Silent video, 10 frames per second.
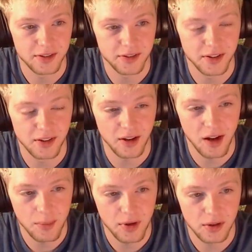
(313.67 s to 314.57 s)
since it's an
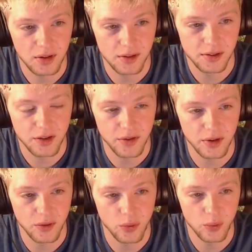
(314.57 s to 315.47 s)
epic instead of
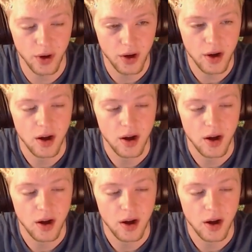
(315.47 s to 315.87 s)
a rare.